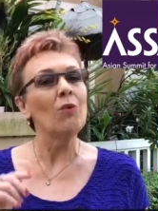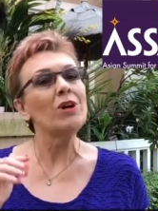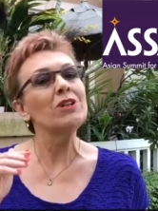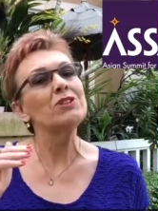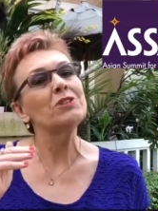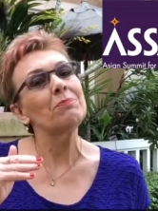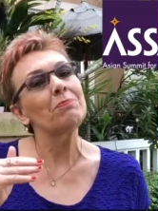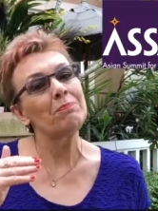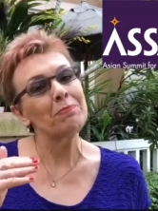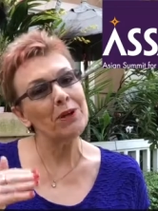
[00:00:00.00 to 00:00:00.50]
What
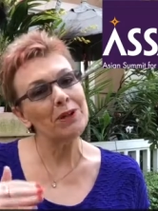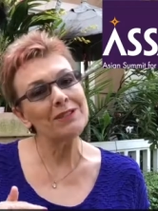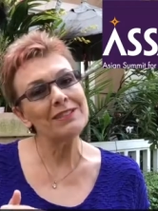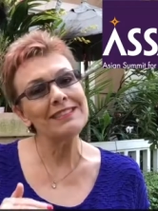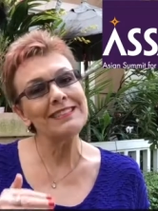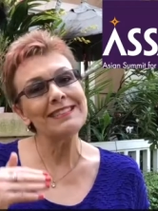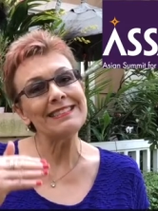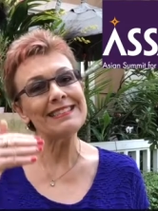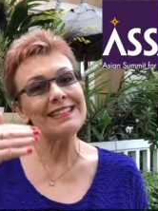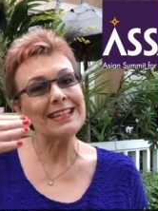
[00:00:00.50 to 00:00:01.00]
do
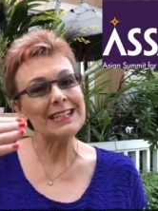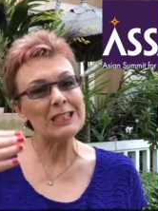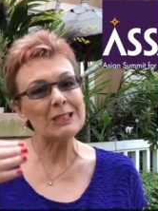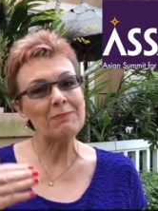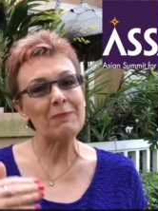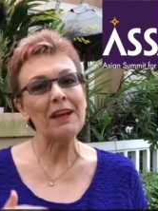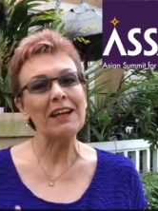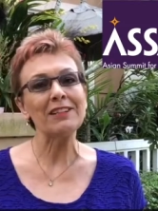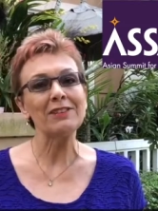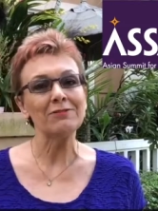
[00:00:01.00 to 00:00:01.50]
bosses
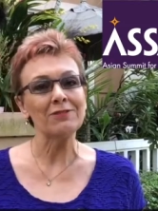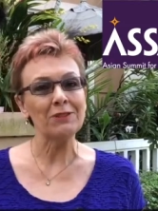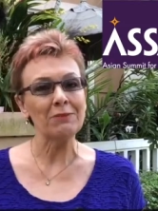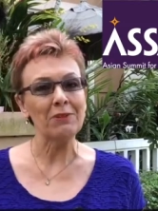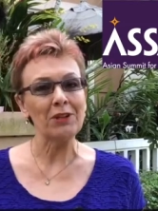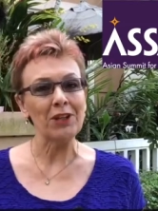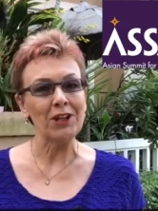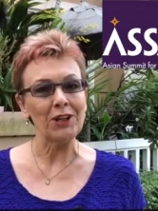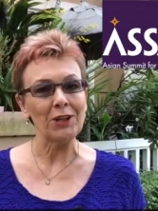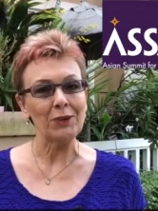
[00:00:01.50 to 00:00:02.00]
expect from
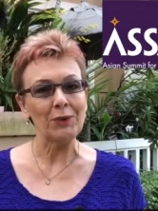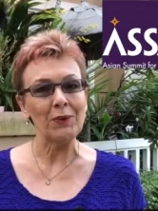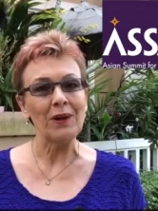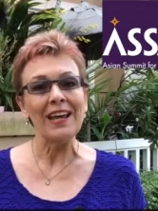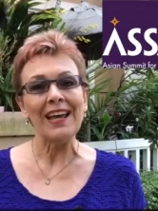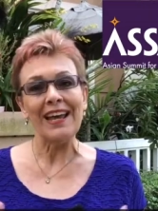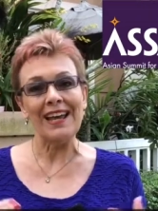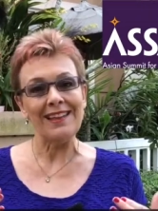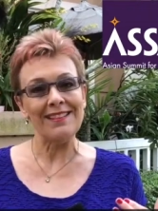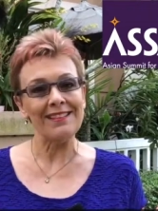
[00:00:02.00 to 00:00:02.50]
you
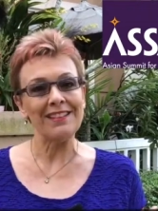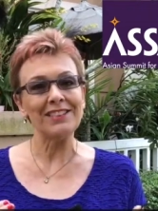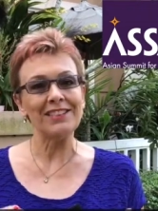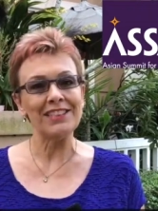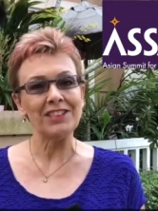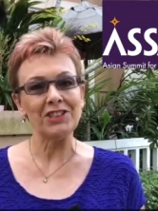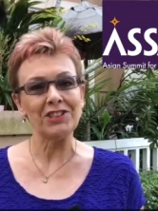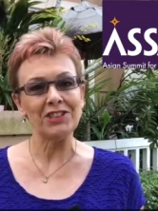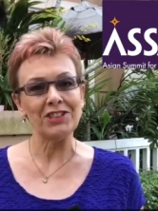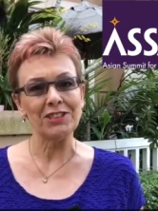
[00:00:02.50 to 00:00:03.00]
in the
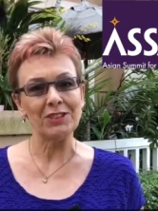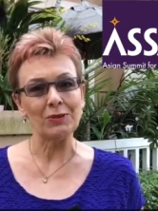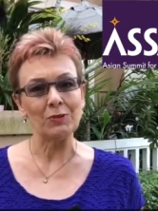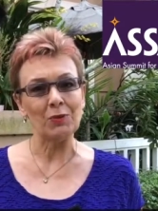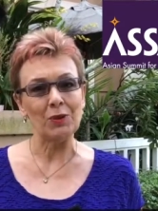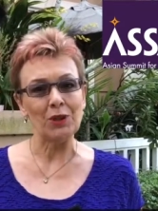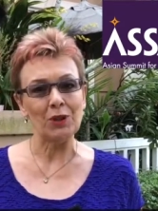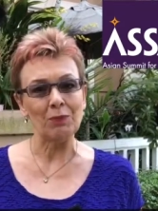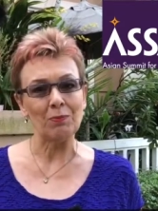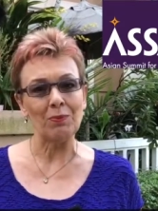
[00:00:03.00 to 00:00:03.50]
digital
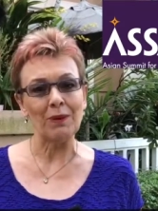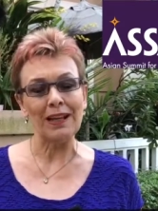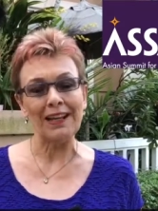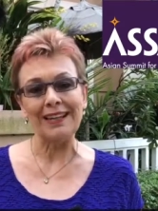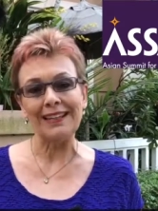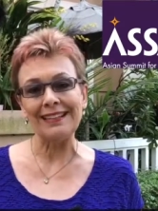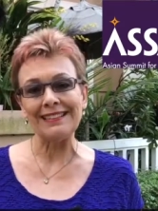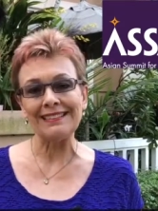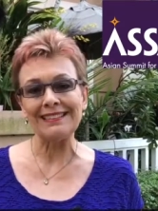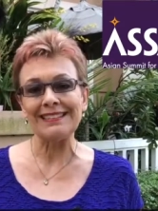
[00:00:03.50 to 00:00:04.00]

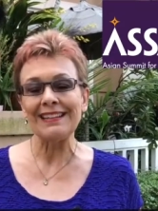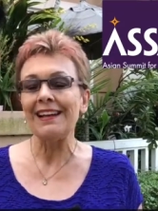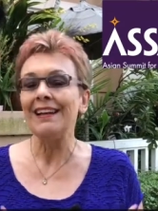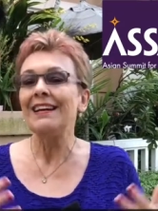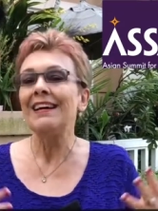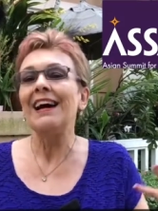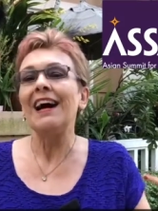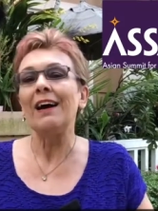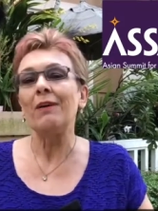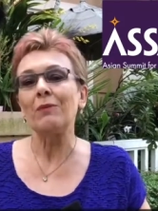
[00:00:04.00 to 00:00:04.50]
workplace?
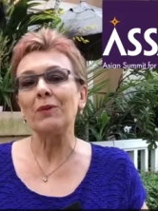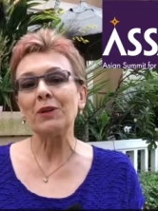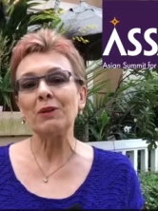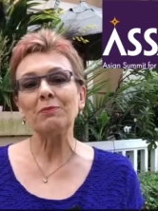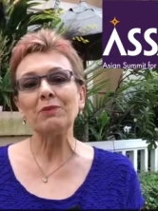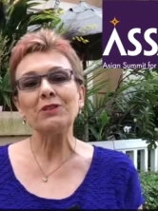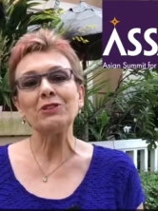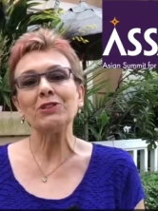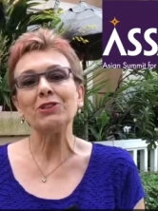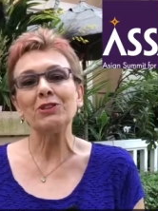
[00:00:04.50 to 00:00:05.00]
And we'll
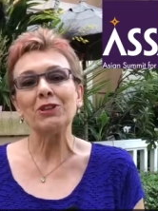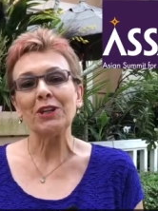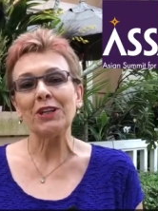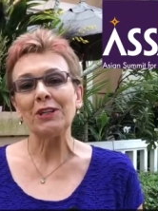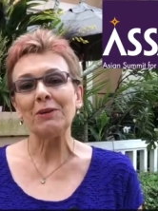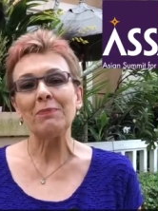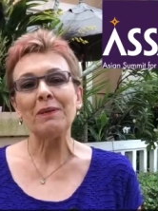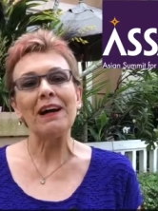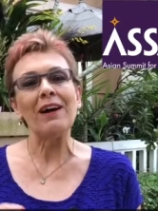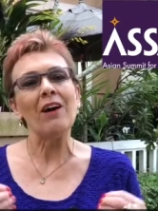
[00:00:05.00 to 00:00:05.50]
be talking
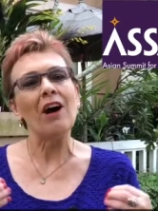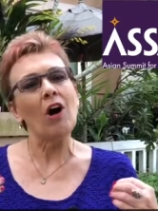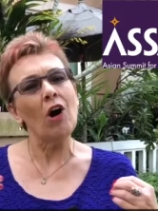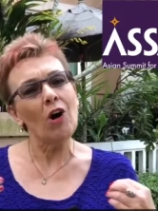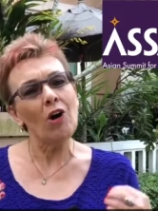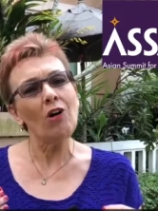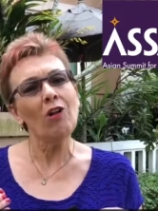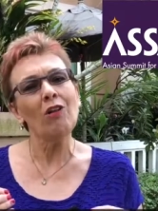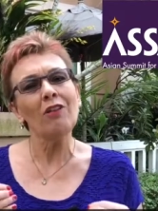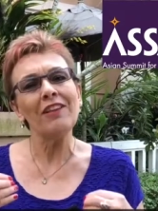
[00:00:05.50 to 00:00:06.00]
about
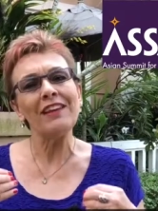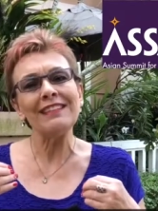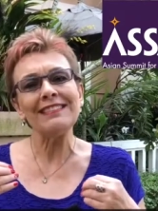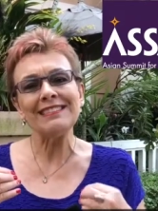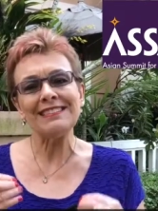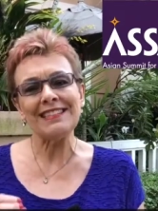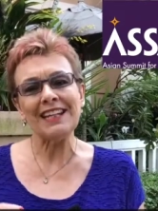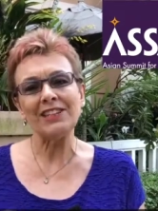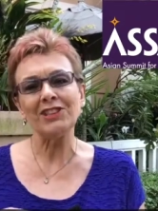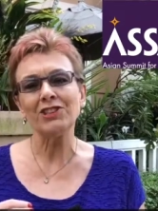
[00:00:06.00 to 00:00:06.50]
all the
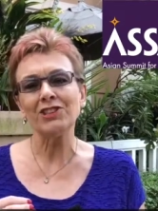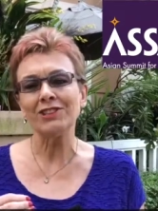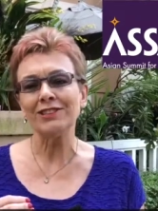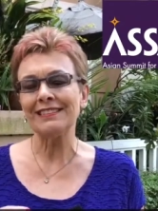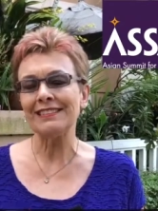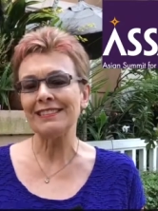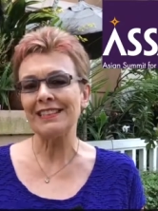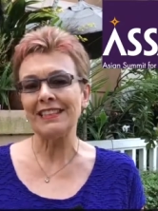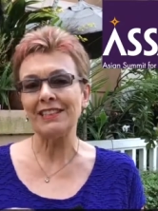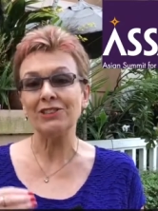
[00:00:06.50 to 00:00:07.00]
essential
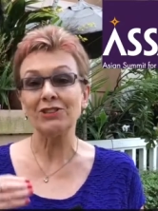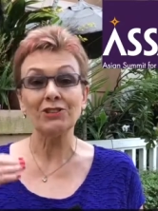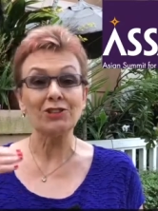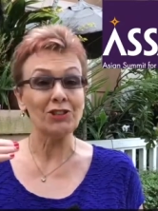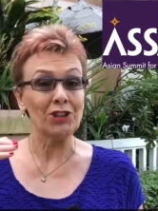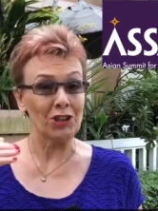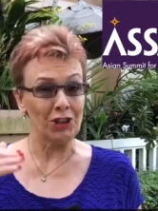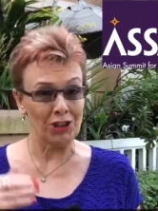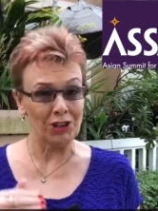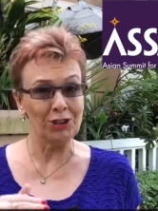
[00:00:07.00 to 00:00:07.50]

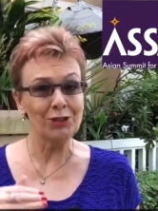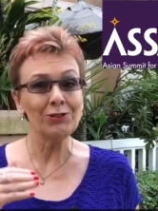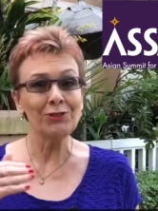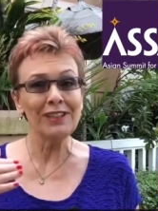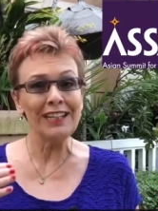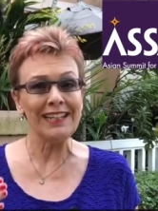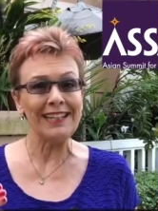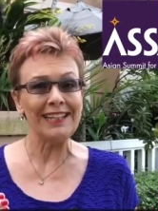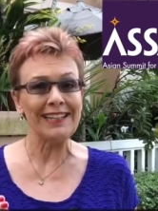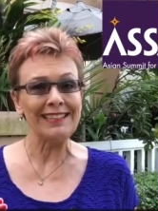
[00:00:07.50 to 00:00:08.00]
skills you
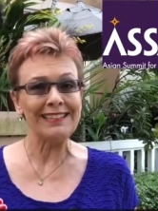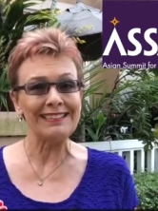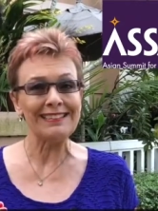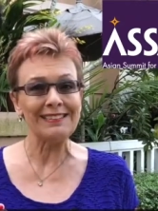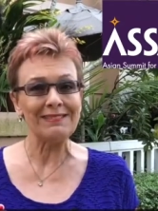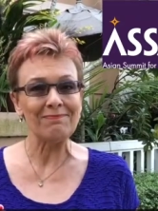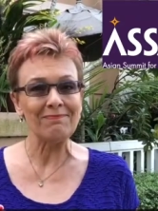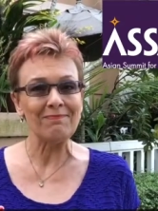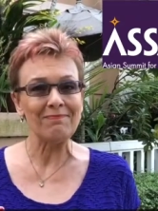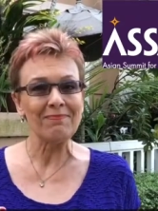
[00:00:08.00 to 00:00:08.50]
need.
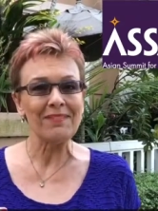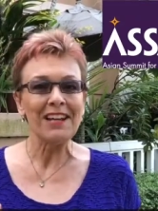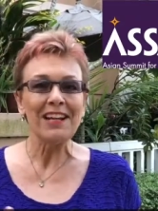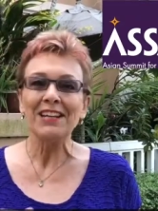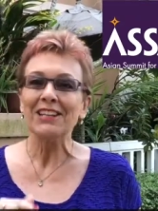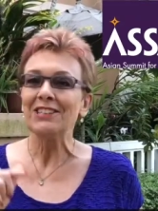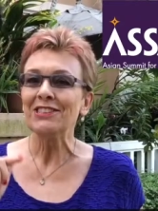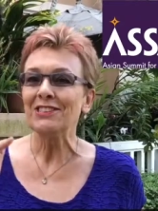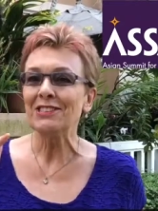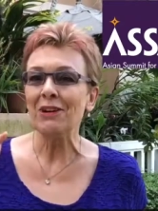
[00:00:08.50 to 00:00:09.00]

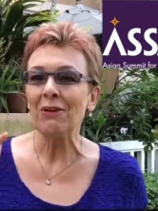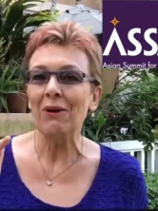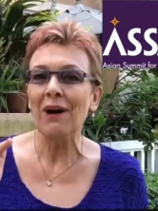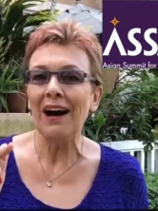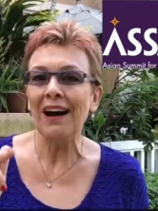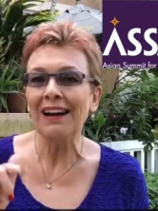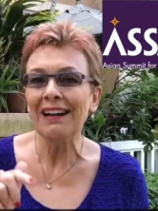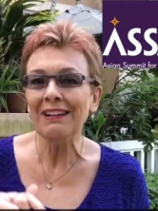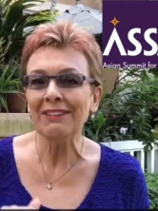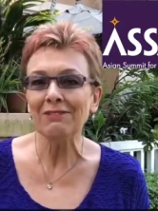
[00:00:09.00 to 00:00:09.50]
So
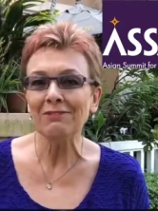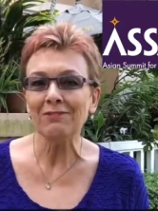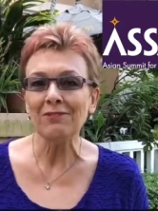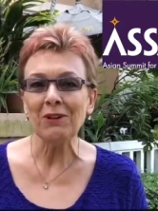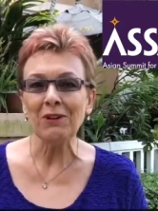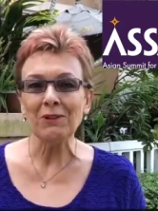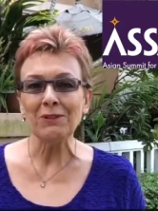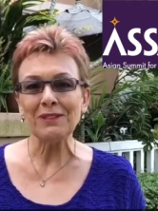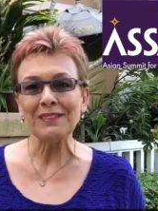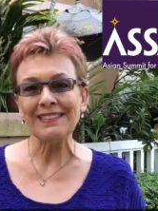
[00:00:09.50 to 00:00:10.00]
I look
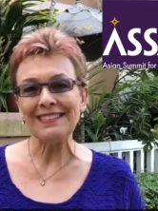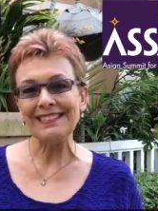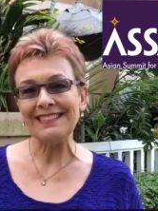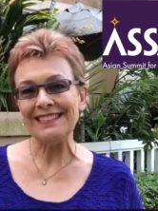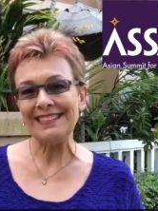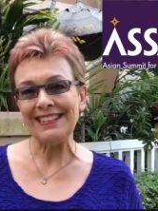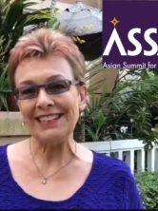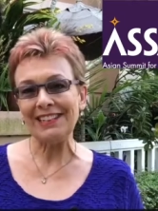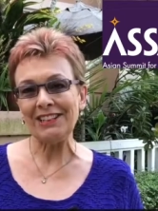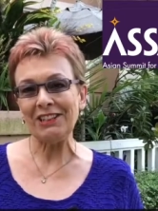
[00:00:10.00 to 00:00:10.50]
forward to
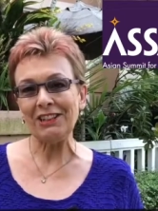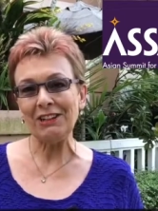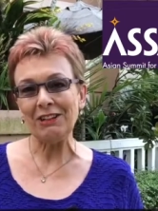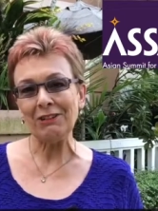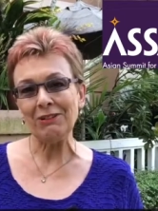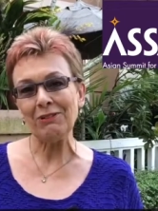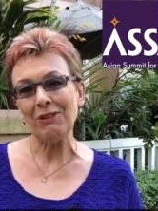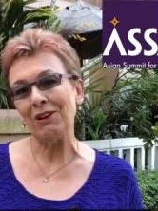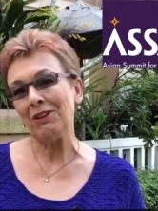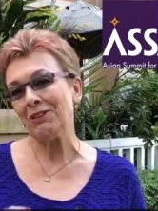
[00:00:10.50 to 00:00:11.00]
seeing
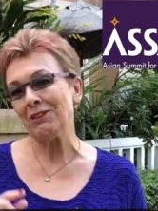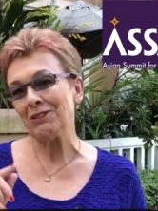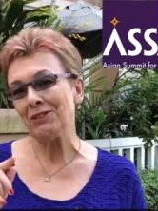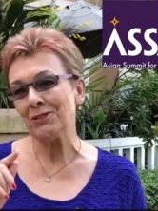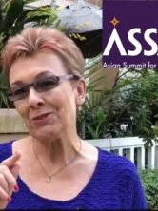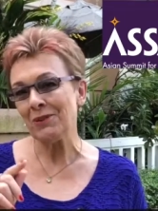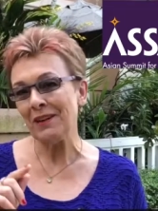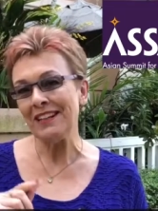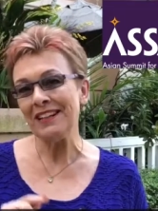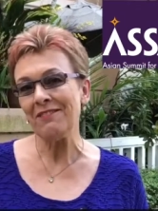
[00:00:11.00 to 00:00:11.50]
you on the
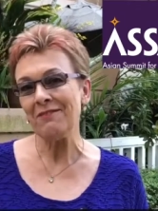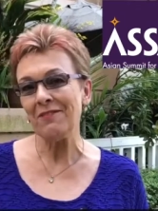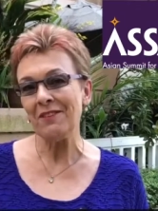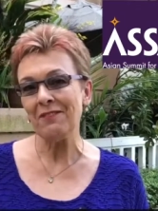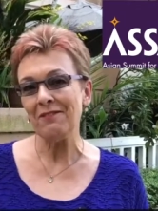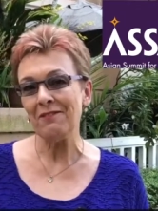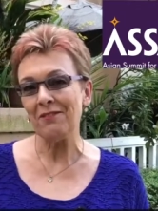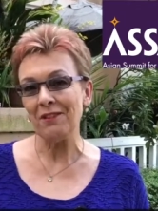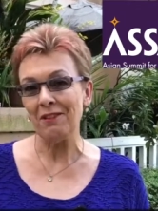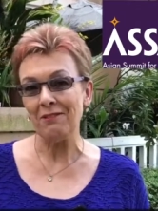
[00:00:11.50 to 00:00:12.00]

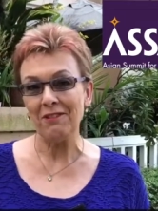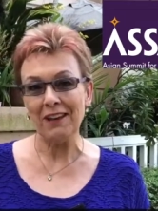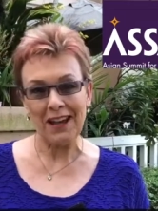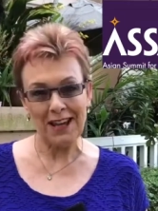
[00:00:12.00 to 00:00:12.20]
25th of